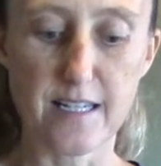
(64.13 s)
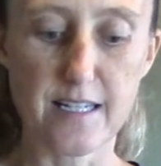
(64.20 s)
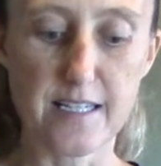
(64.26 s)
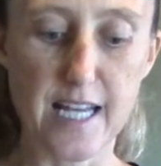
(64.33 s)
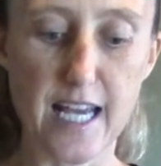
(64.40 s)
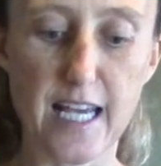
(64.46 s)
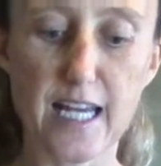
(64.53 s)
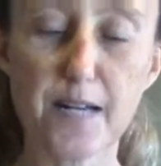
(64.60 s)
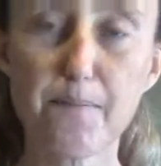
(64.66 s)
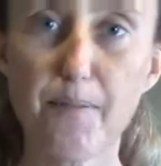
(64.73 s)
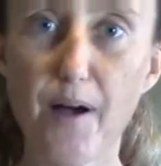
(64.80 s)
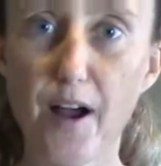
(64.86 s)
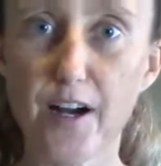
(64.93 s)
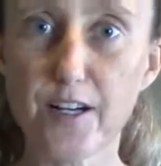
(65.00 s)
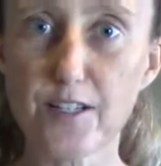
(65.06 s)
take it
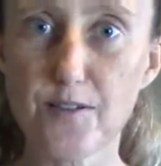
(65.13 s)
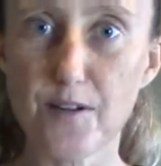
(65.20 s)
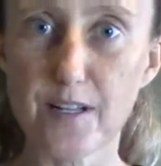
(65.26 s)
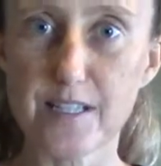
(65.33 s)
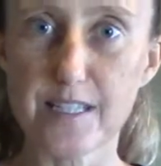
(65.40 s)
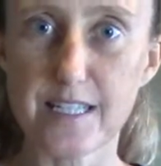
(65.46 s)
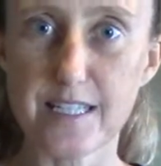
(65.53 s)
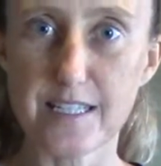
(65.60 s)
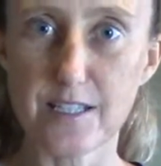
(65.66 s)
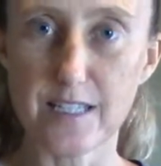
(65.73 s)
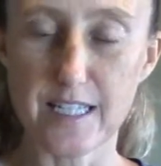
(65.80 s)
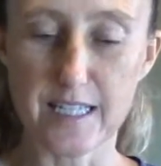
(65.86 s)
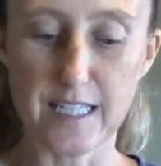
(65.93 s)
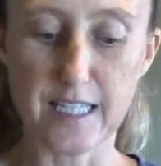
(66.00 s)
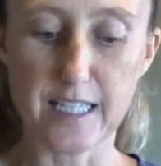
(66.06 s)
apart so it's
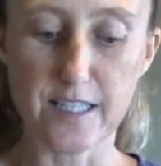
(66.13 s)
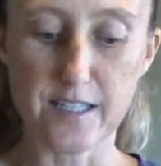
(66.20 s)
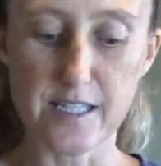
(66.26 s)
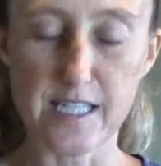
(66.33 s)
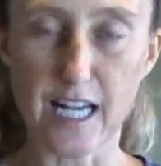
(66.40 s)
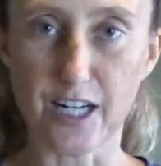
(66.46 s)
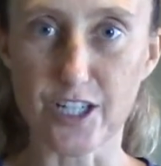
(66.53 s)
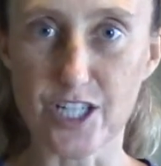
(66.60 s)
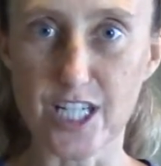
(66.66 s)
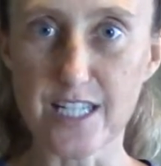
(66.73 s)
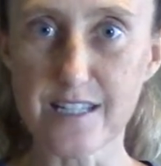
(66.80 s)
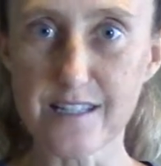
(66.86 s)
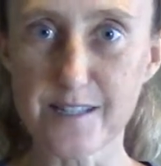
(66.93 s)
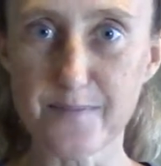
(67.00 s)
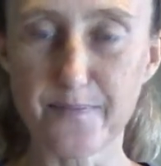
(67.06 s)
in the little
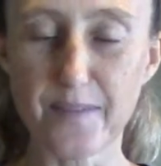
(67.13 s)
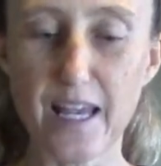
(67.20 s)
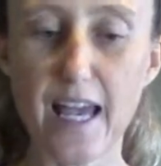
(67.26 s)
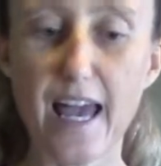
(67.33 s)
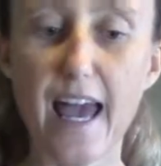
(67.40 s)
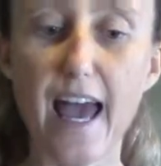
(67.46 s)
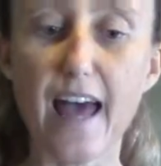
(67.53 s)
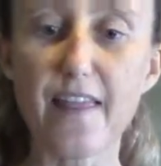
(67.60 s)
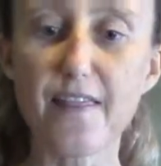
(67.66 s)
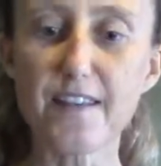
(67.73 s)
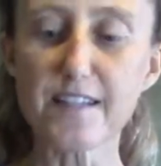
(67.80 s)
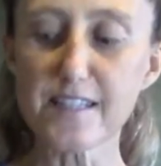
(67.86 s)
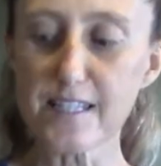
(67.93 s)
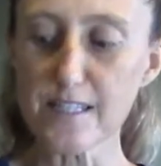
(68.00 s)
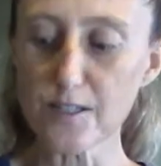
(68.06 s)
sections. And
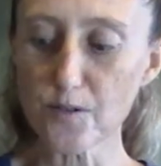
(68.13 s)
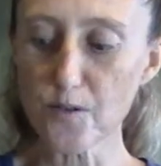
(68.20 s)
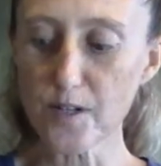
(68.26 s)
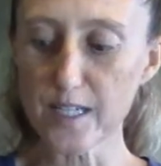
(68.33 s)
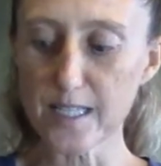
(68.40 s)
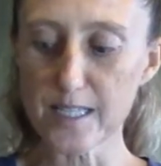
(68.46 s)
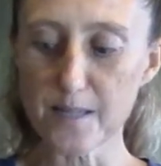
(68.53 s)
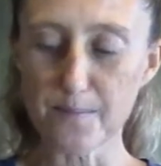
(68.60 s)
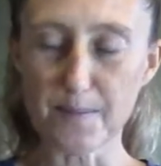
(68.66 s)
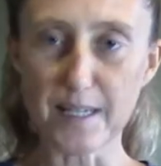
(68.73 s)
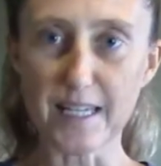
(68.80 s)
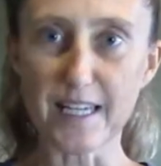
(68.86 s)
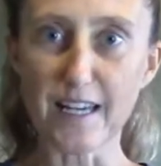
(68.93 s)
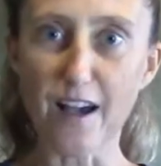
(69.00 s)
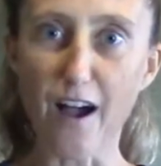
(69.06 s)
this is going to
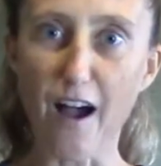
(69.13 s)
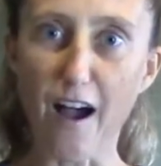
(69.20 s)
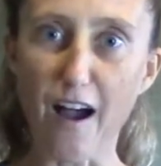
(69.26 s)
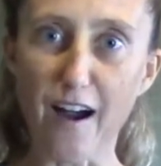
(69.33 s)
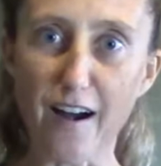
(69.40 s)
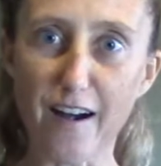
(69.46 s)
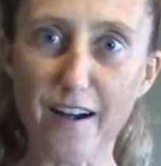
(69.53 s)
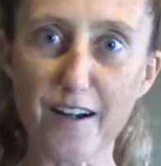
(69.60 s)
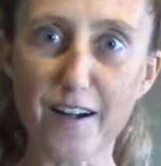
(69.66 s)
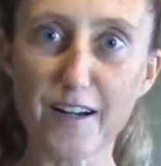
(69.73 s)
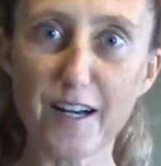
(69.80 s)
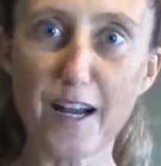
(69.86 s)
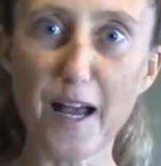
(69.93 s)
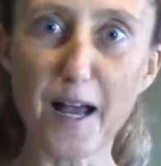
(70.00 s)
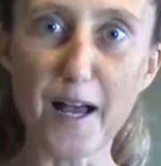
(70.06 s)
be our,
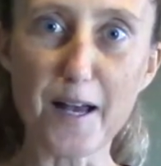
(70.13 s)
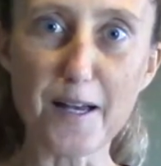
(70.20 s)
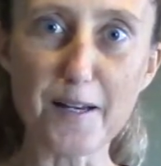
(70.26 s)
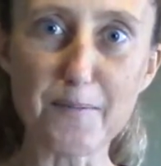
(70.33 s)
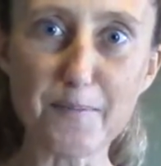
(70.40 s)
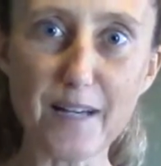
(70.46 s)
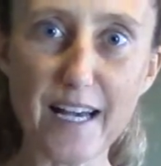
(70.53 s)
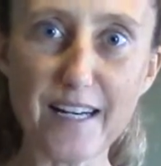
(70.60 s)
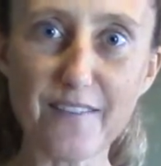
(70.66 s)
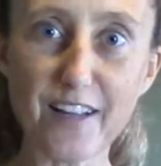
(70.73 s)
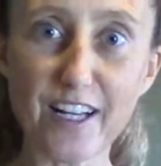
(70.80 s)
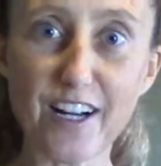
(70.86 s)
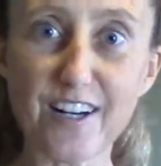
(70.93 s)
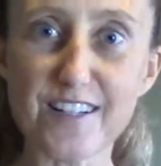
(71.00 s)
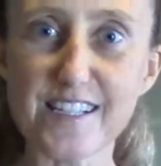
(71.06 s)
kind of
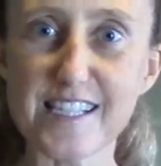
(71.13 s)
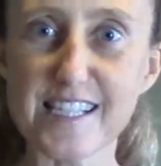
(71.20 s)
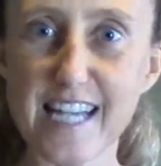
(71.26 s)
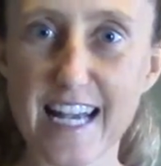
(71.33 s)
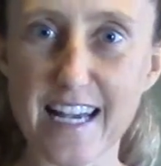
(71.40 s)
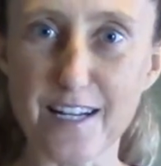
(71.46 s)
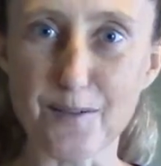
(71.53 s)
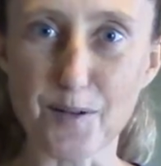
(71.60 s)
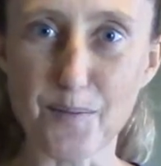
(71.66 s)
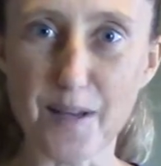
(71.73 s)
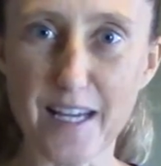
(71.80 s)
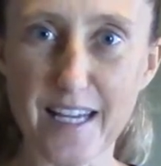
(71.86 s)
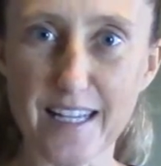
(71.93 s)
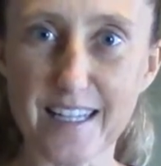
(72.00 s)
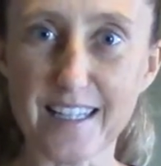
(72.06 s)
like our sand. We're
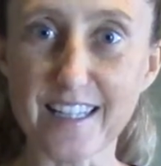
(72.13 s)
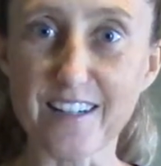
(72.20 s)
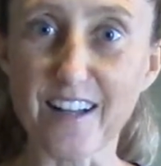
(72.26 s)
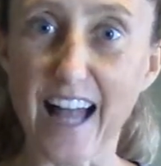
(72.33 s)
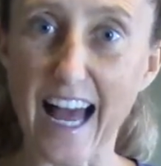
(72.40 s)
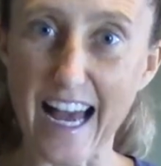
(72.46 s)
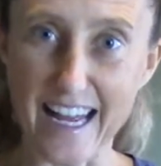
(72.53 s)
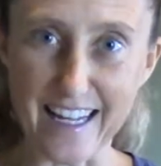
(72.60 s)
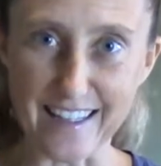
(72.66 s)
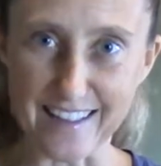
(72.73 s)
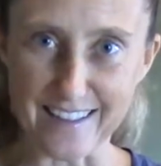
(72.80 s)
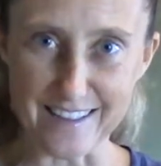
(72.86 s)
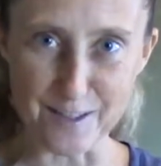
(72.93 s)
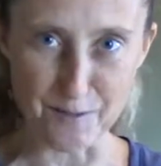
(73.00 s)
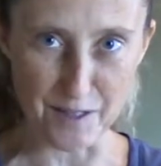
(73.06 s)
making a little
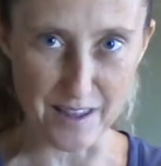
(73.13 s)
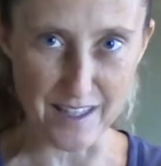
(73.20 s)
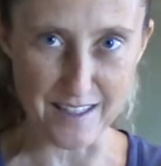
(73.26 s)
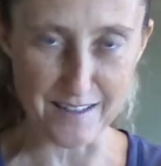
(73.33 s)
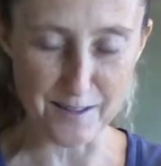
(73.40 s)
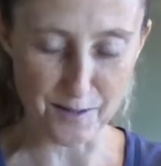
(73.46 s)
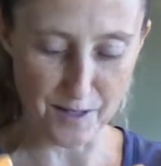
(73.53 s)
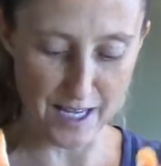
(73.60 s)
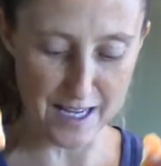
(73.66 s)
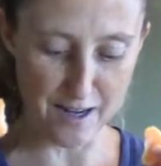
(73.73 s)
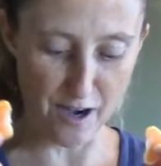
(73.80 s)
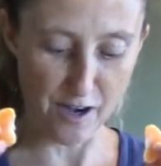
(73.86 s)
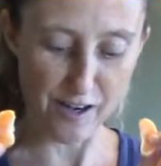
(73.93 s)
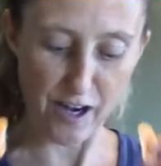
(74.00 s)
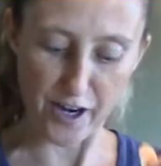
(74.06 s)
island with this, okay,
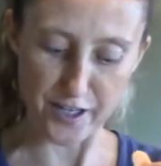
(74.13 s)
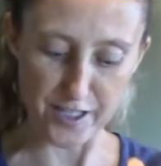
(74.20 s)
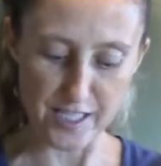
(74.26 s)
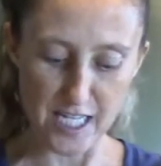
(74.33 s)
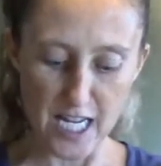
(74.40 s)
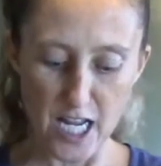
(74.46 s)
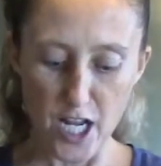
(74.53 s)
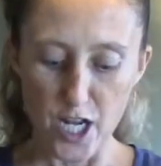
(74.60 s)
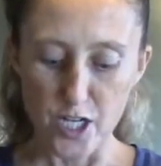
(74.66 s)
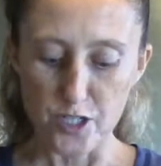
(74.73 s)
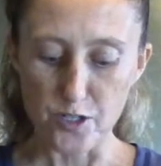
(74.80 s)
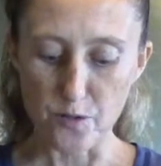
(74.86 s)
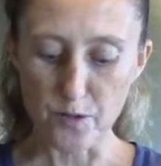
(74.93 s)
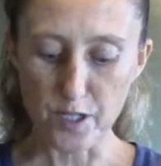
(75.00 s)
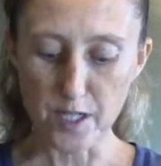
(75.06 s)
our art.
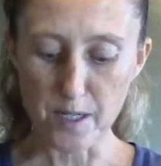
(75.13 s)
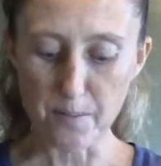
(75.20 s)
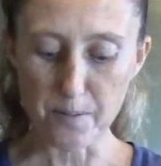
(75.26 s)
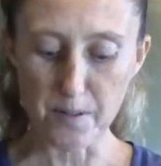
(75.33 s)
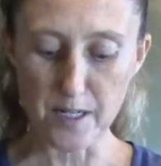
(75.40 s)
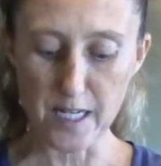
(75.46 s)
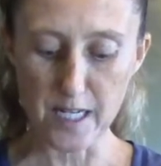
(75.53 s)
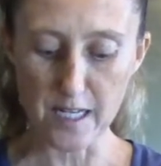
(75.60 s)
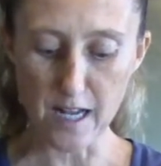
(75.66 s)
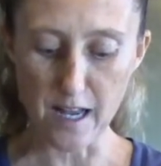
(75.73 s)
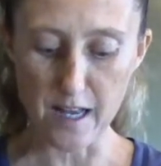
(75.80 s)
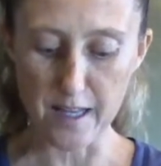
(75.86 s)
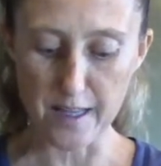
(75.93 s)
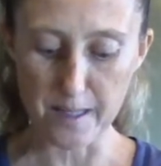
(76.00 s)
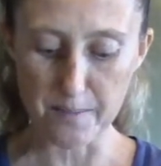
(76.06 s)
So we're gonna put it
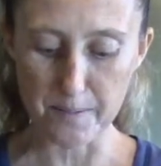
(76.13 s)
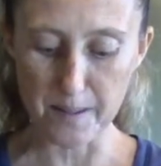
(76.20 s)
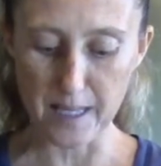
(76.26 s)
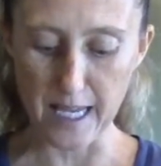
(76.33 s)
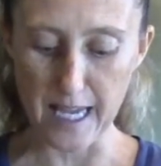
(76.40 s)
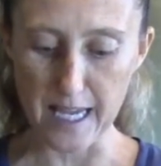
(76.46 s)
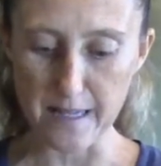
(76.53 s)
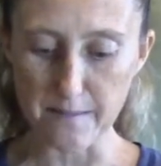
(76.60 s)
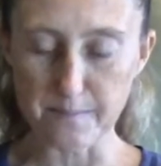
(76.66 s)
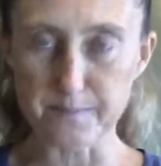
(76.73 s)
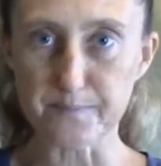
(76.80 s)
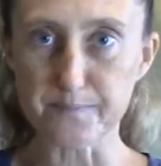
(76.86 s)
on the plate.